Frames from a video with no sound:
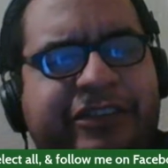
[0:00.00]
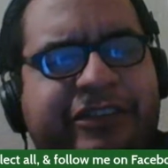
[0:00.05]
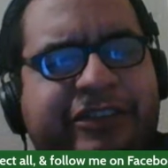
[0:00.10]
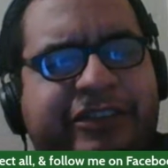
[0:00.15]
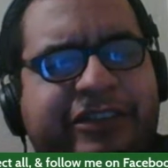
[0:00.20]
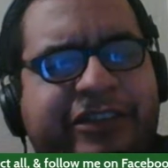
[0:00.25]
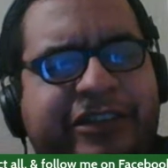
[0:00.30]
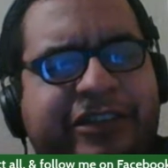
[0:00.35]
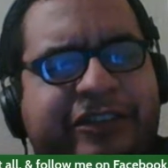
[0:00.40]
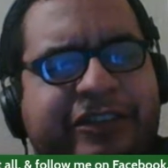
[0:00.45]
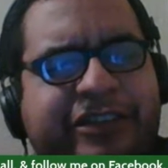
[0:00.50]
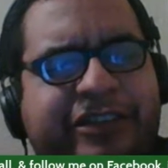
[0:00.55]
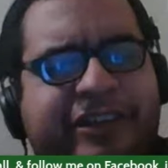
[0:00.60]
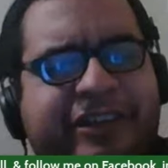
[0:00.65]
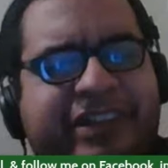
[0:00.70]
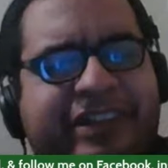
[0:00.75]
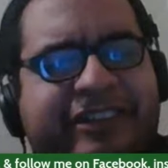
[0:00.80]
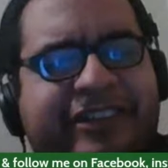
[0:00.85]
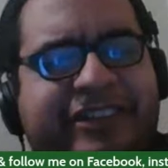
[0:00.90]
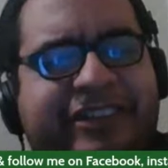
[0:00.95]
for
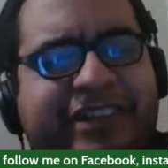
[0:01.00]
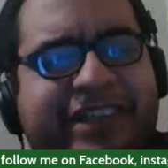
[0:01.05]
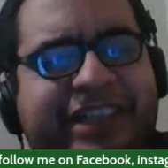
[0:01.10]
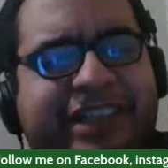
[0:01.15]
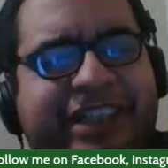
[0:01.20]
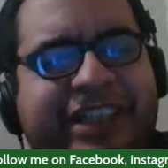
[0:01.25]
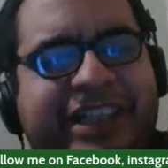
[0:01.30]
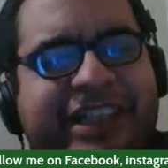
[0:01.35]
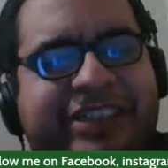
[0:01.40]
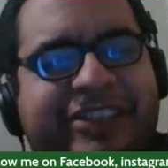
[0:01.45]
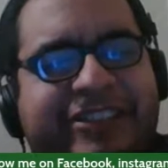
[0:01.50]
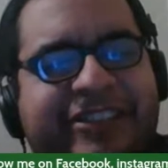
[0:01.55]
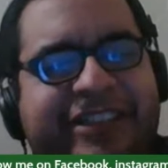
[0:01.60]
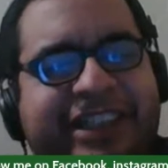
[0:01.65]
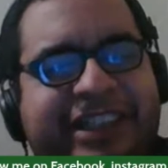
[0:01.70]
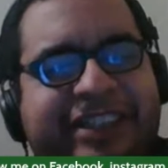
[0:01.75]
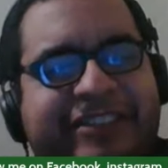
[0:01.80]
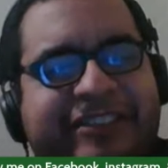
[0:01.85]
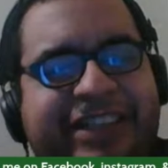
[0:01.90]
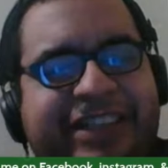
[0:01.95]
people. They
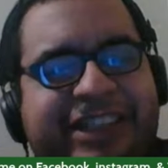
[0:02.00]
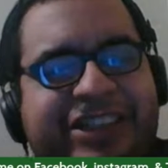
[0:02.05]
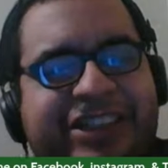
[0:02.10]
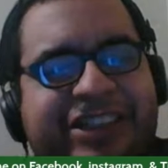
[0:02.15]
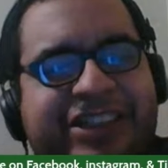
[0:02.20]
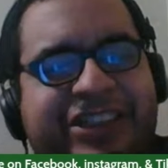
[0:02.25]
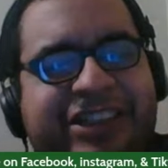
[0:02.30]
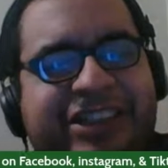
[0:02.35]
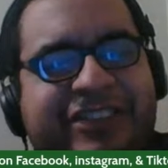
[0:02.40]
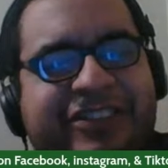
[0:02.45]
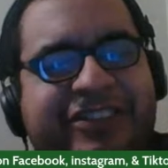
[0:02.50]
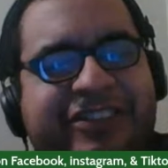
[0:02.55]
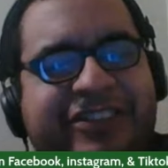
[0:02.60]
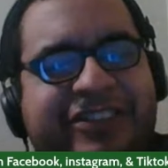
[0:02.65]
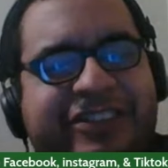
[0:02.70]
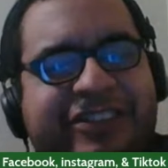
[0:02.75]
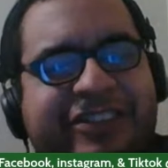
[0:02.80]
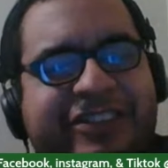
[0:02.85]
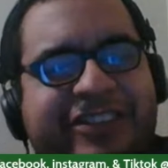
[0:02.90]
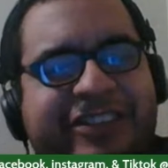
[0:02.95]
donate
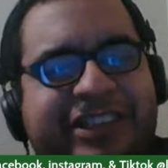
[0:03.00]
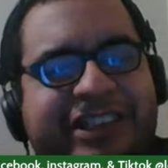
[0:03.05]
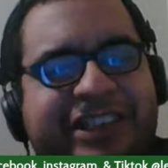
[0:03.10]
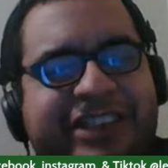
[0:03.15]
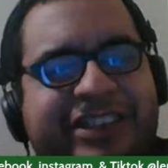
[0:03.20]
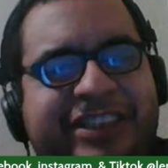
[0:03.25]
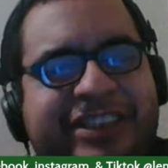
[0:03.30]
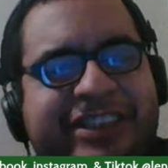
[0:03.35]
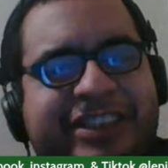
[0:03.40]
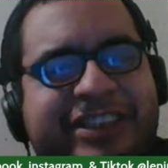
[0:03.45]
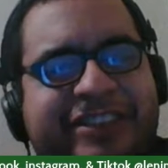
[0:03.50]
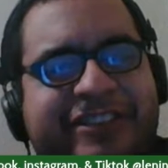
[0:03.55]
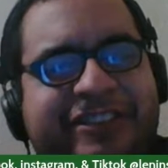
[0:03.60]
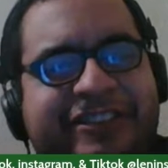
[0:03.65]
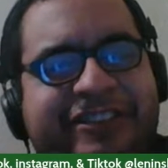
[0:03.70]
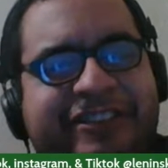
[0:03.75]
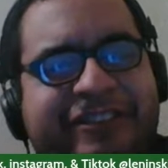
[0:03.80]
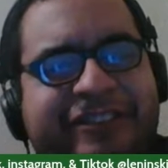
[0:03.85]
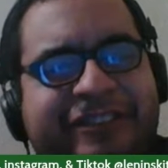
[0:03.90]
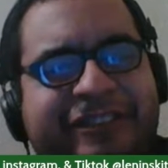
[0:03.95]
vegetable. You can,
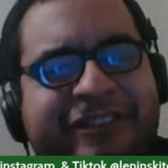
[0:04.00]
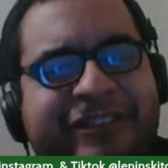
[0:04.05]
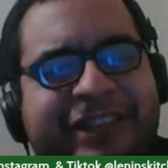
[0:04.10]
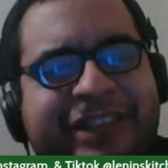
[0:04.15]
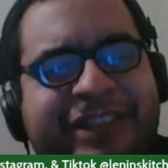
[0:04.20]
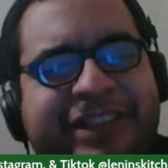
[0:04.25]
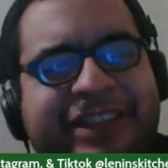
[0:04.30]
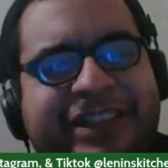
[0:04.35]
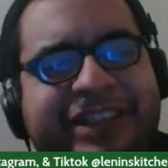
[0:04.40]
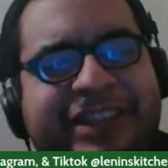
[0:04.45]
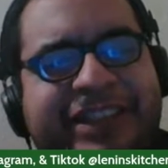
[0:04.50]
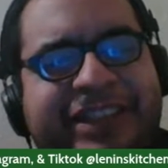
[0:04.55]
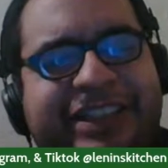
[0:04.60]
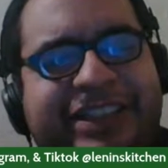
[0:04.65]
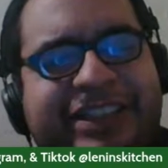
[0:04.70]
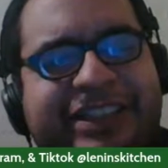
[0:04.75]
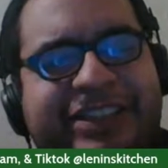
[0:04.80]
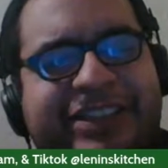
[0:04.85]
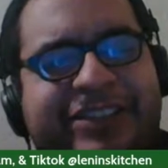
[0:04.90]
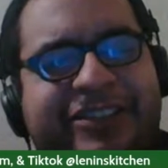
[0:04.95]

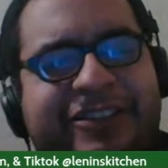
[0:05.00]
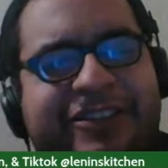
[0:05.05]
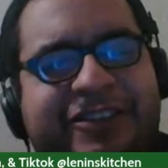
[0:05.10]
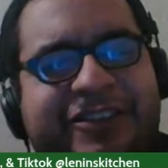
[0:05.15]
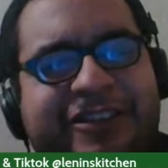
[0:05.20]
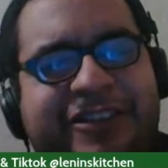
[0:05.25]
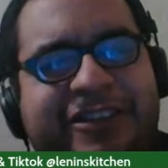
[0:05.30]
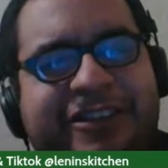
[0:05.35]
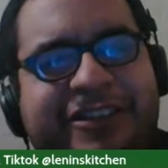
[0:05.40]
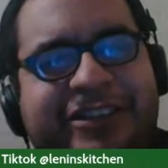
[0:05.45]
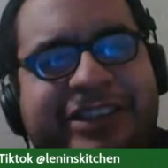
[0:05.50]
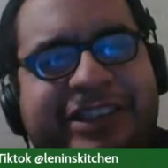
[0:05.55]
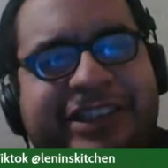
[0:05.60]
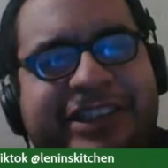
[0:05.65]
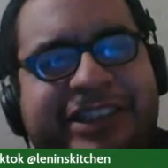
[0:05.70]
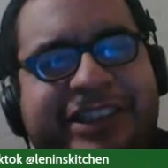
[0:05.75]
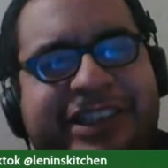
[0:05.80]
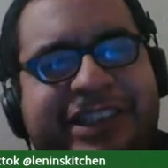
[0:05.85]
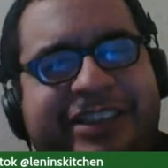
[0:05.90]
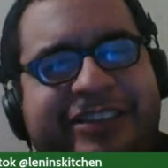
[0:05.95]
stores and
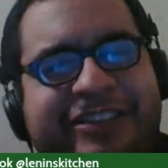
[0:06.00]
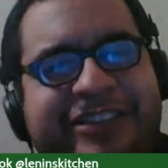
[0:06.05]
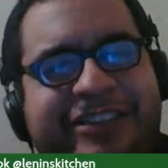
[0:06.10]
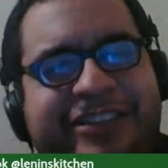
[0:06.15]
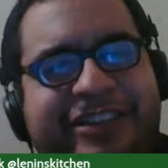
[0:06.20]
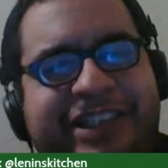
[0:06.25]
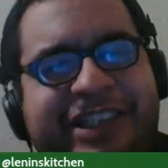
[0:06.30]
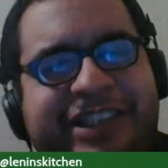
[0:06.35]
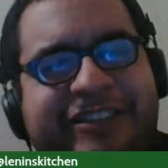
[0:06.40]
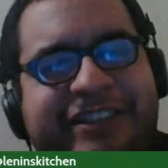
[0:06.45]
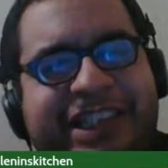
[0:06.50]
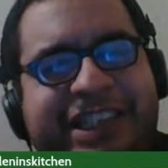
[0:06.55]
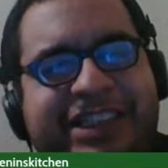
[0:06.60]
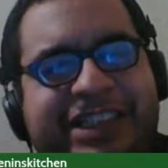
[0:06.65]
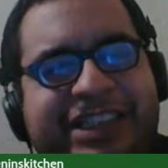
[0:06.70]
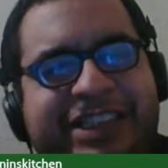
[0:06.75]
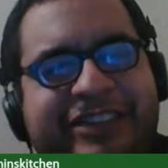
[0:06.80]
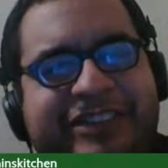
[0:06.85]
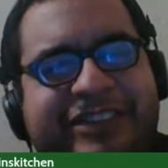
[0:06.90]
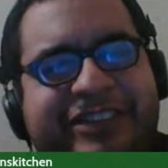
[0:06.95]
stuff donate
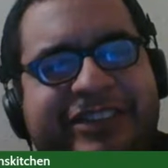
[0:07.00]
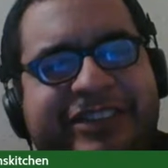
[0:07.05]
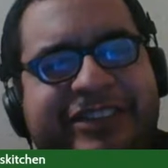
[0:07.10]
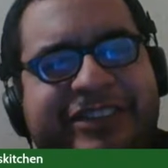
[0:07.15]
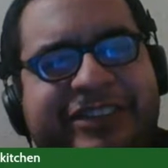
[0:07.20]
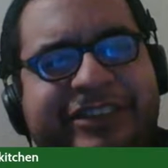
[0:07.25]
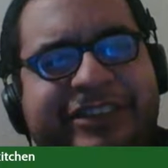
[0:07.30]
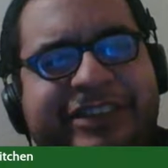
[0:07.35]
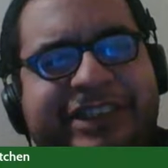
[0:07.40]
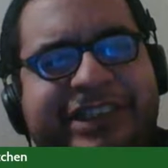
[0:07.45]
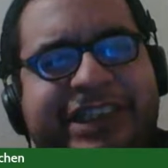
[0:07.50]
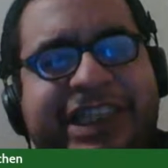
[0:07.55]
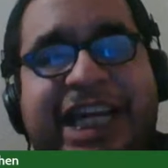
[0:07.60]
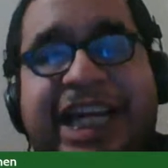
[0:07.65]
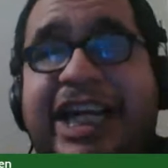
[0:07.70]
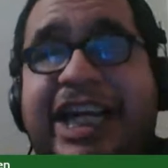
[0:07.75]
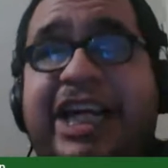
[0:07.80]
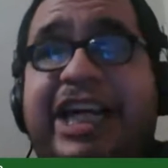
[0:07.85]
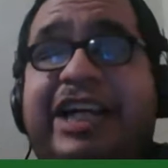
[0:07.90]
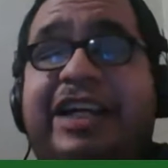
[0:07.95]
vegetables
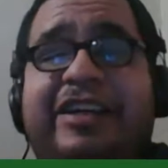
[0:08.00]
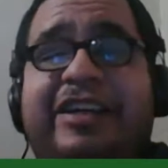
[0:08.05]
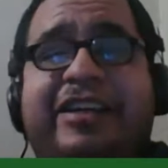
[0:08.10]
that